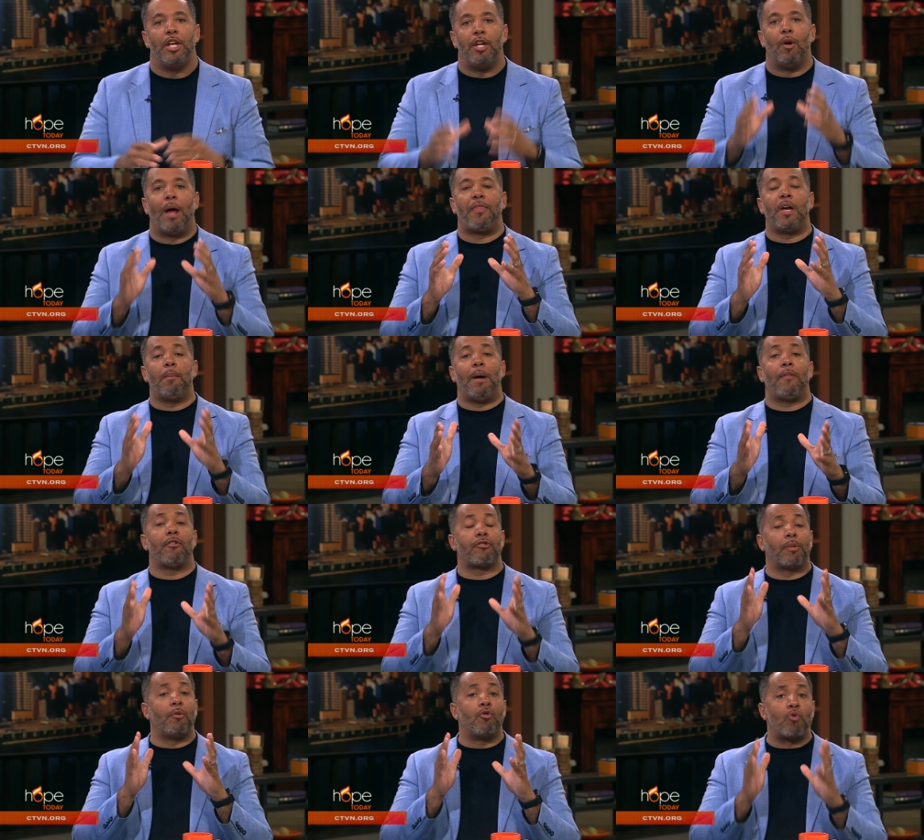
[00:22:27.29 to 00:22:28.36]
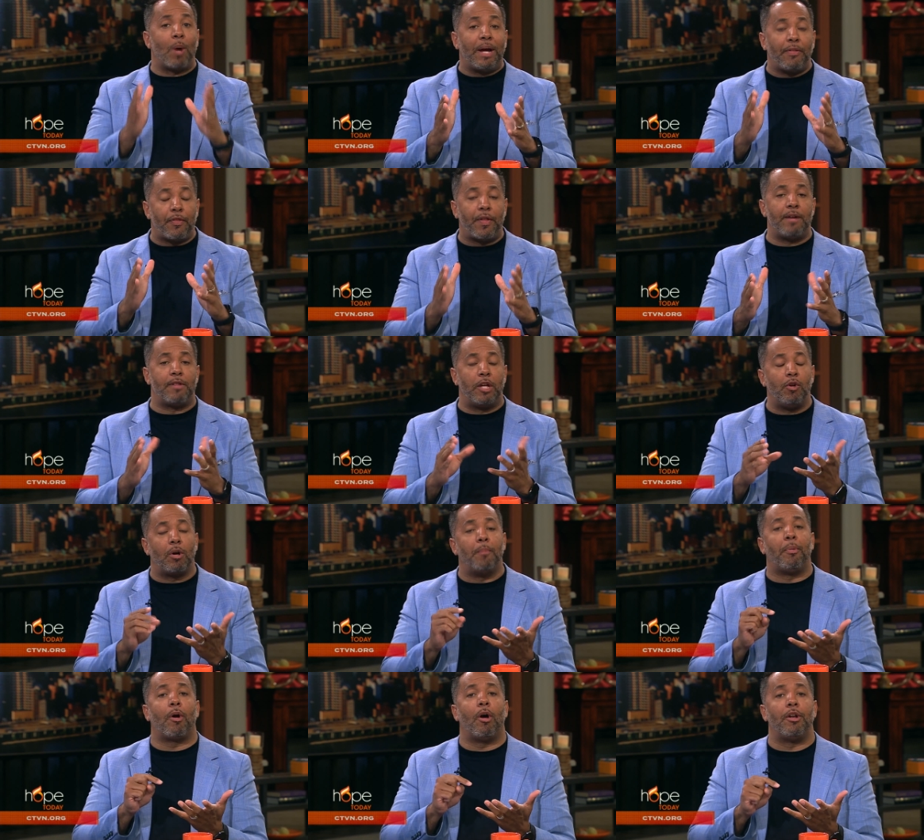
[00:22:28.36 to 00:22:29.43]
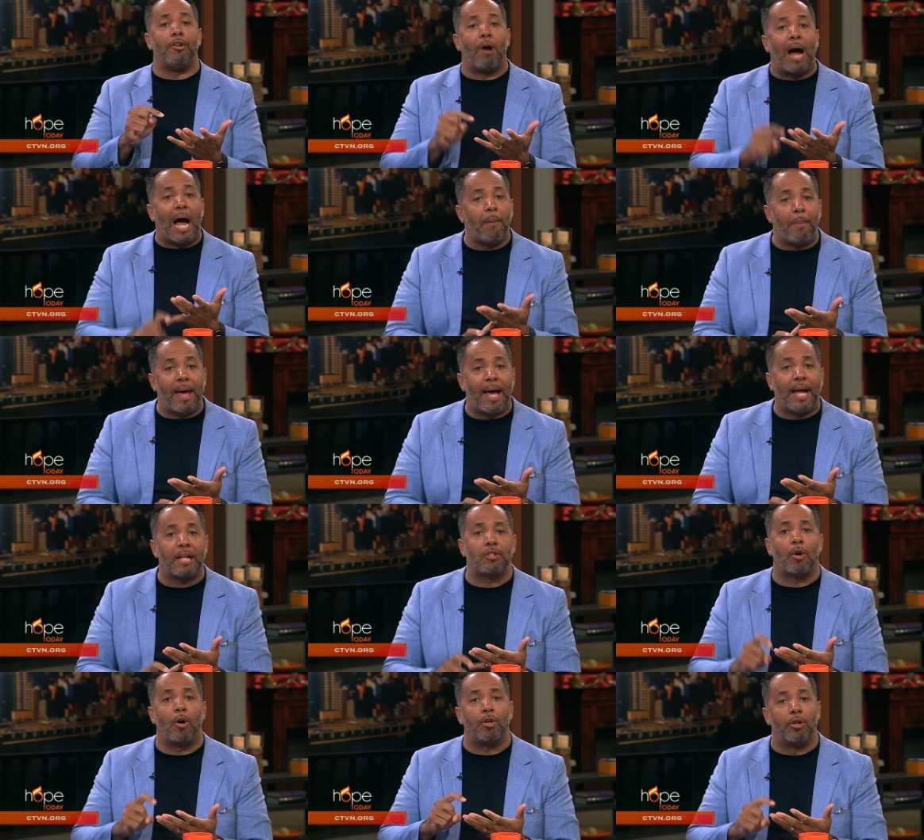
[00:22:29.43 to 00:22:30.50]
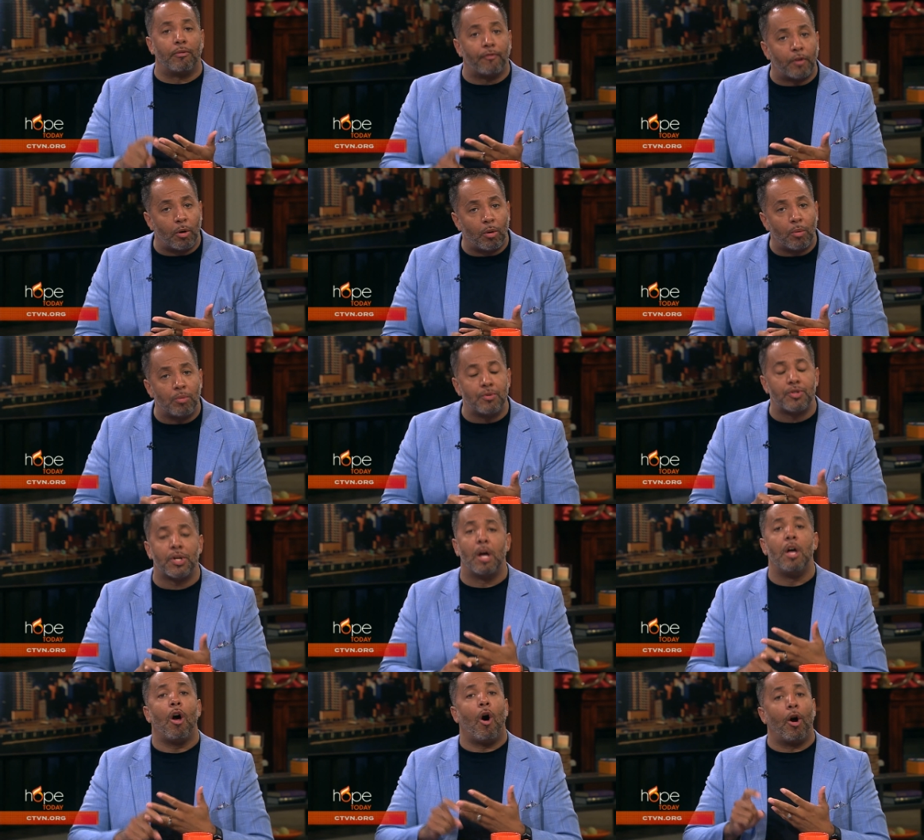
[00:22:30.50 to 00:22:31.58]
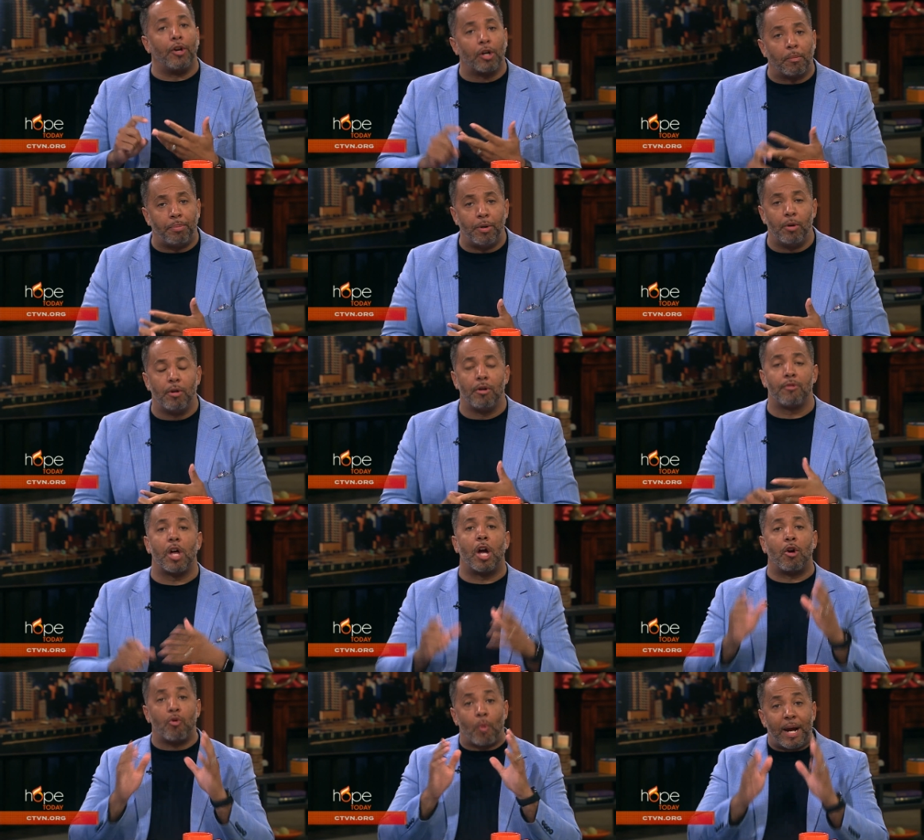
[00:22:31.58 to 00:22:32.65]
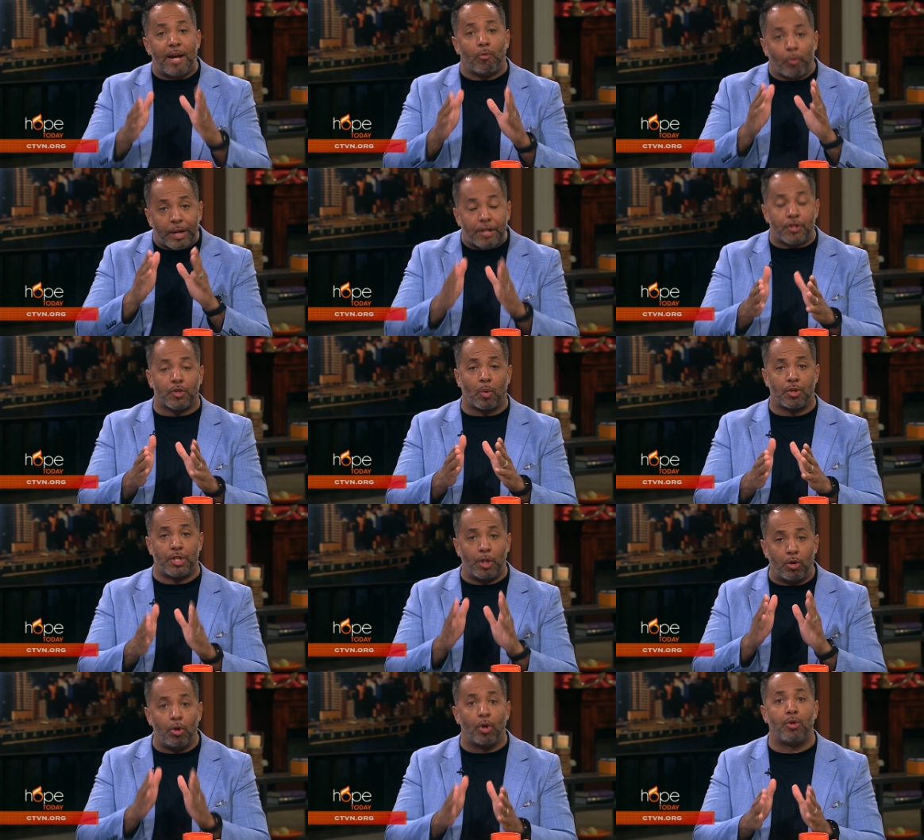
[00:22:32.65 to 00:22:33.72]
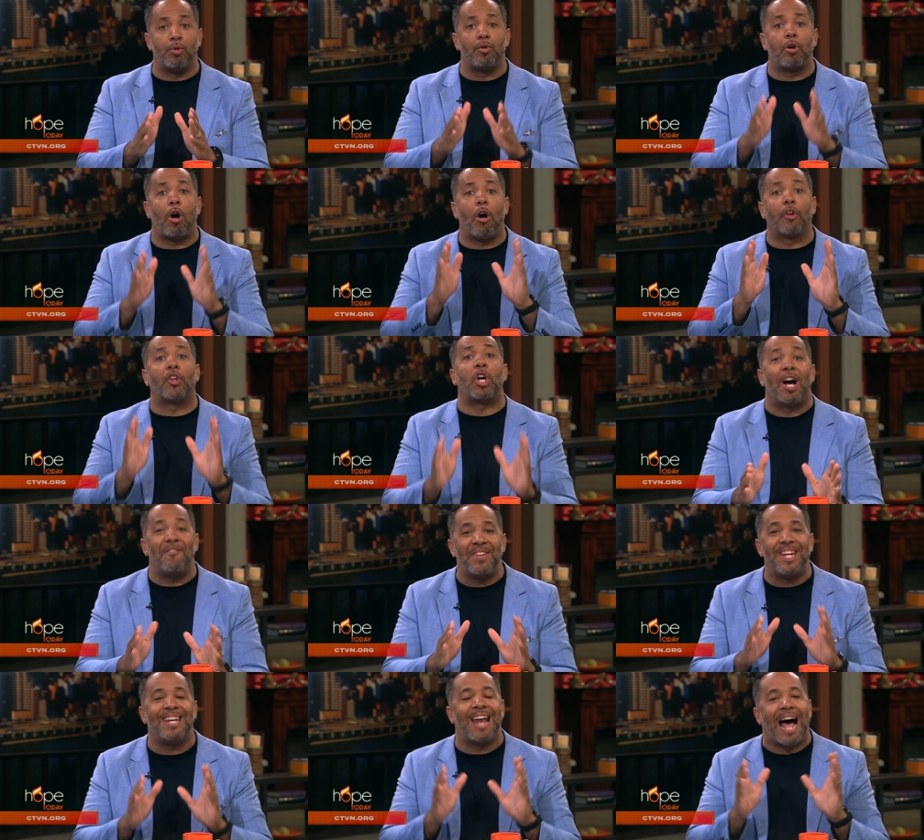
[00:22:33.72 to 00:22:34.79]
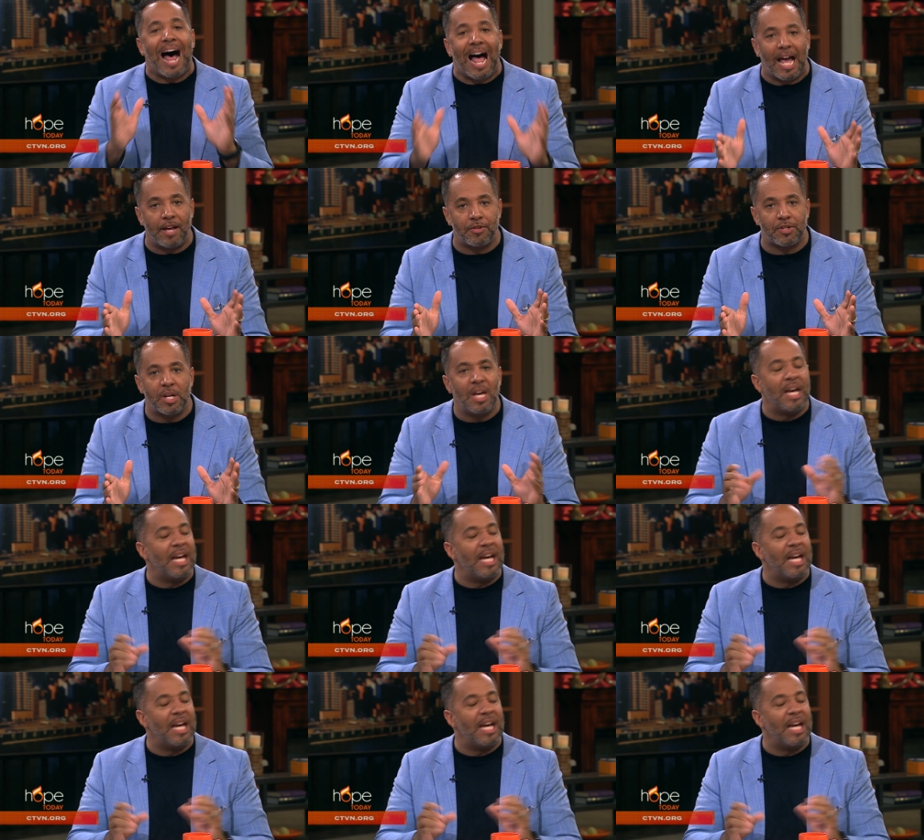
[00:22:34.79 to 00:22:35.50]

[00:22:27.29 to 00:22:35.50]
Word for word: You know, I think about there's some great things that you can put on your iPads, on your phones, uh, on your computers. A great resource that you can go to called Covenant Eyes.